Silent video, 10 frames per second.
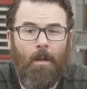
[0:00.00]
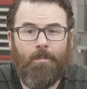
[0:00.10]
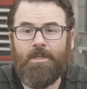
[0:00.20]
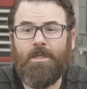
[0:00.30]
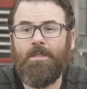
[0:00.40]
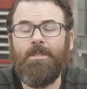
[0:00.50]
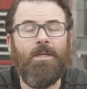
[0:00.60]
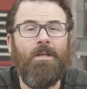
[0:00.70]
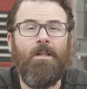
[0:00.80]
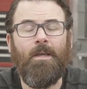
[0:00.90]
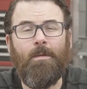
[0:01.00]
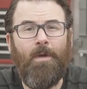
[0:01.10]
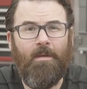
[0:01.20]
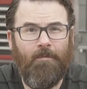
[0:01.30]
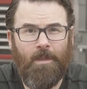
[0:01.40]
This isn't a
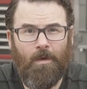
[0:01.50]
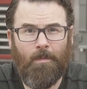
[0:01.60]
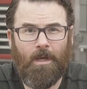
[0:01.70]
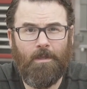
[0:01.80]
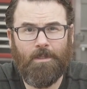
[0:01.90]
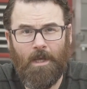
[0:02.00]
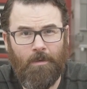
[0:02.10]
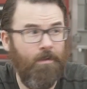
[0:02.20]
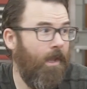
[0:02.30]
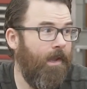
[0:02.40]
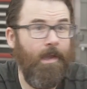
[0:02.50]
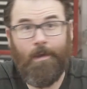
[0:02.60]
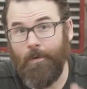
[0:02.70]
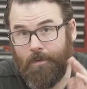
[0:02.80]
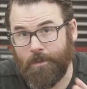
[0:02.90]
clickbait video. I'm not going to tell you like, hey,
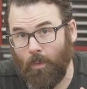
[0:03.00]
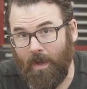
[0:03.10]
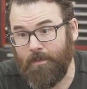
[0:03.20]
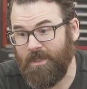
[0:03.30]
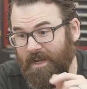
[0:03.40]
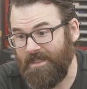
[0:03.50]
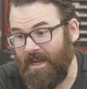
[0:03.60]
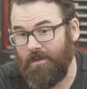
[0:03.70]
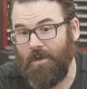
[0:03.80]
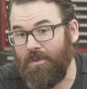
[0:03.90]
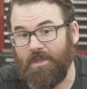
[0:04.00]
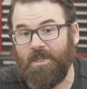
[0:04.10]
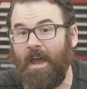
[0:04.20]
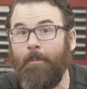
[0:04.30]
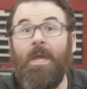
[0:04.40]
go to this website, download
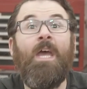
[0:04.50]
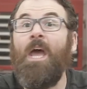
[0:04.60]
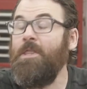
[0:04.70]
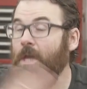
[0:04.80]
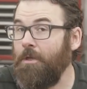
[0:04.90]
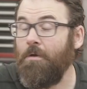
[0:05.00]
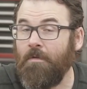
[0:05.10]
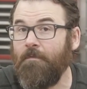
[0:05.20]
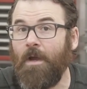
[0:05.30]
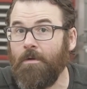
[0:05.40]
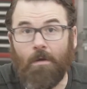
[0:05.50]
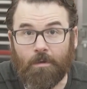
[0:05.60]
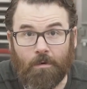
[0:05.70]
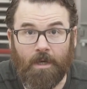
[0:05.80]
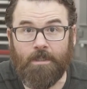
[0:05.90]
this app, and then you can find all
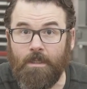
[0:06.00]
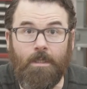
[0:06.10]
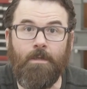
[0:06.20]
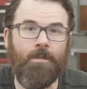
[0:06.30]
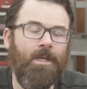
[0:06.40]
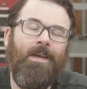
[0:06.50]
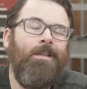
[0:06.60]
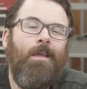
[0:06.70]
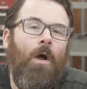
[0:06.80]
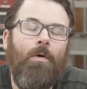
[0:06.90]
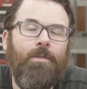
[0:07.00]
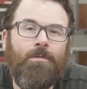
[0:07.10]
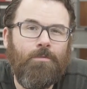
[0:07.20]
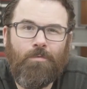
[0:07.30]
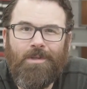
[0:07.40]
the crazy deals. No,
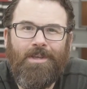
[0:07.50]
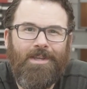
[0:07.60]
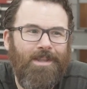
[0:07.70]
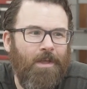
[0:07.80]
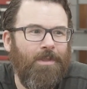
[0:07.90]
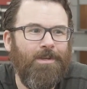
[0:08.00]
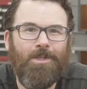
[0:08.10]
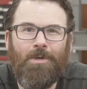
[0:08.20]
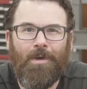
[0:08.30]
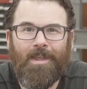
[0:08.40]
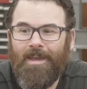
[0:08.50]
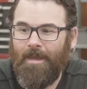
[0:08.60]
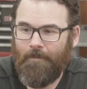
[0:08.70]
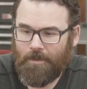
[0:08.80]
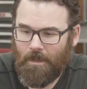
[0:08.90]
there's really nothing to it.
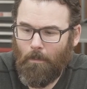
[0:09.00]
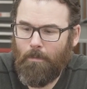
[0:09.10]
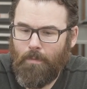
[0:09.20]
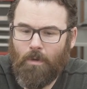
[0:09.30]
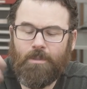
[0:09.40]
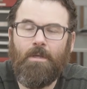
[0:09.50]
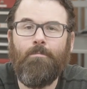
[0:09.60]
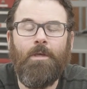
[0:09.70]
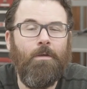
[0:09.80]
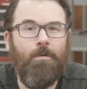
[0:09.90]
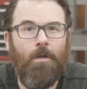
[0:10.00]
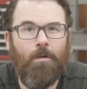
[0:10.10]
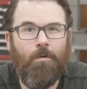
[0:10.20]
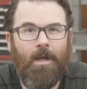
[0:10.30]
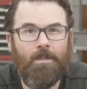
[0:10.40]
If someone posts something good
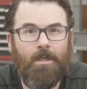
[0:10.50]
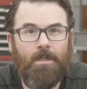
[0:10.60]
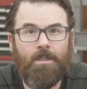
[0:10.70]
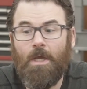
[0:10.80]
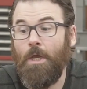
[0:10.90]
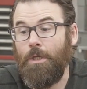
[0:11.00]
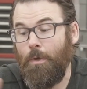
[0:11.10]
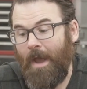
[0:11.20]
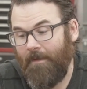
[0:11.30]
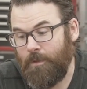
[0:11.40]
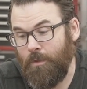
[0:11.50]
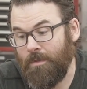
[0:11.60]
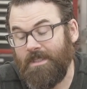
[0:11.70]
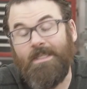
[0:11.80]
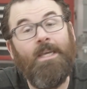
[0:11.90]
on Craigslist, you have to
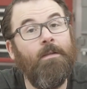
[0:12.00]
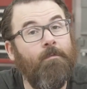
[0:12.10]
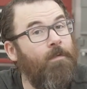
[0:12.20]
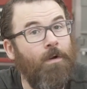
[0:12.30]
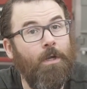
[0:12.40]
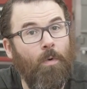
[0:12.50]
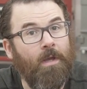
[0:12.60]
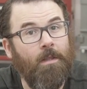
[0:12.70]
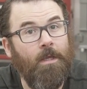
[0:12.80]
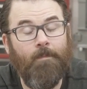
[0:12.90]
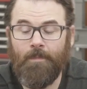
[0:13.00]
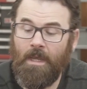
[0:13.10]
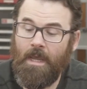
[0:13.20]
see it very quickly